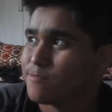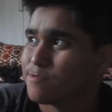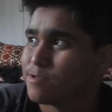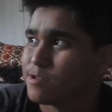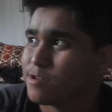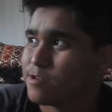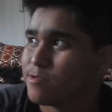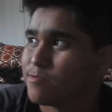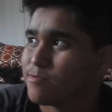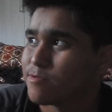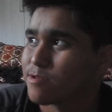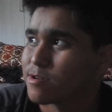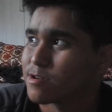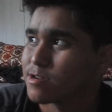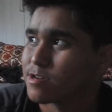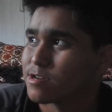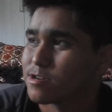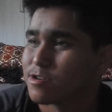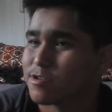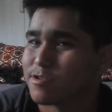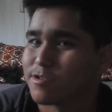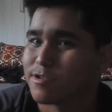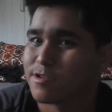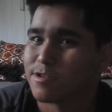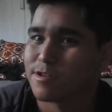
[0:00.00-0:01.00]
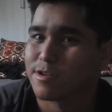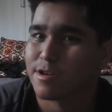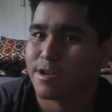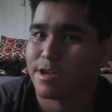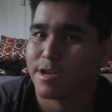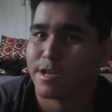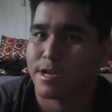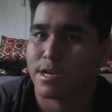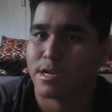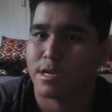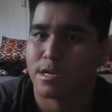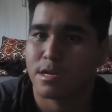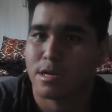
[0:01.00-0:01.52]
you want to do
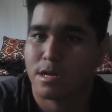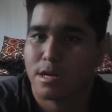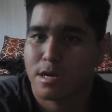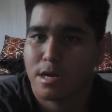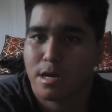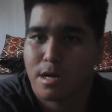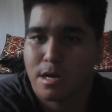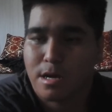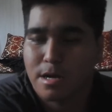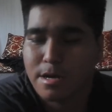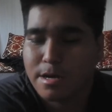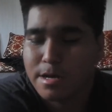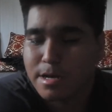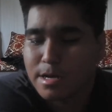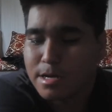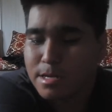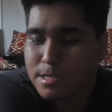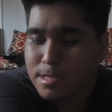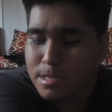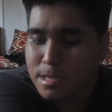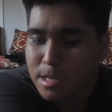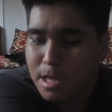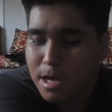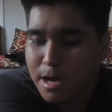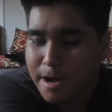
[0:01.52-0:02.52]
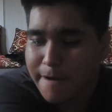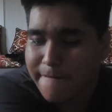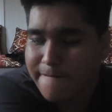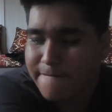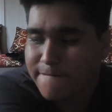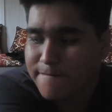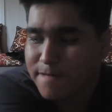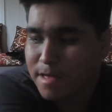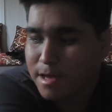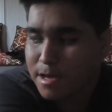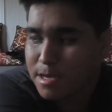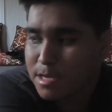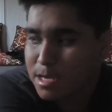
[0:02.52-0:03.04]
in life.
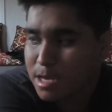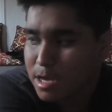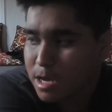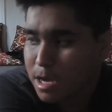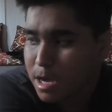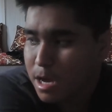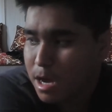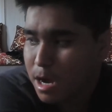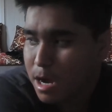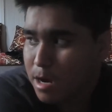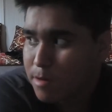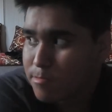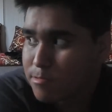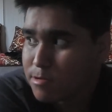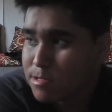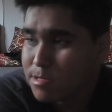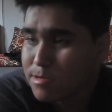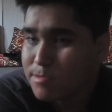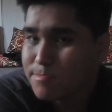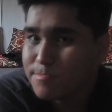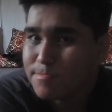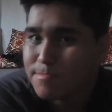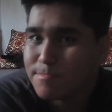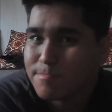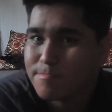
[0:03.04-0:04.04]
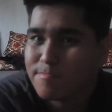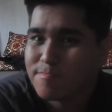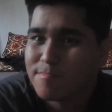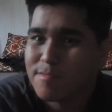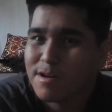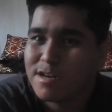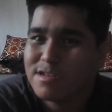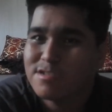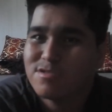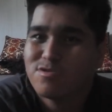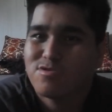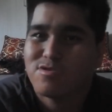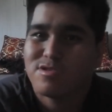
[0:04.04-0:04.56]
Like, I really,
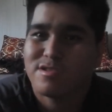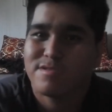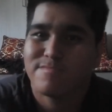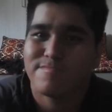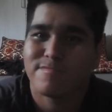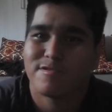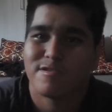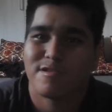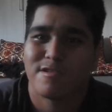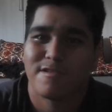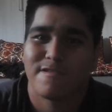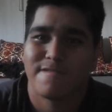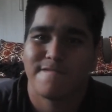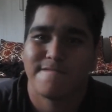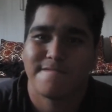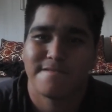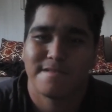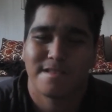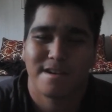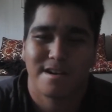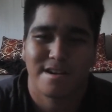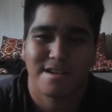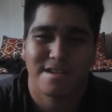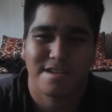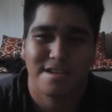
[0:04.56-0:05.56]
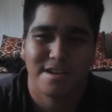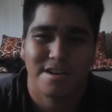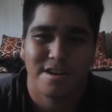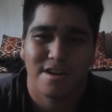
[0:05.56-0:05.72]
my dream of like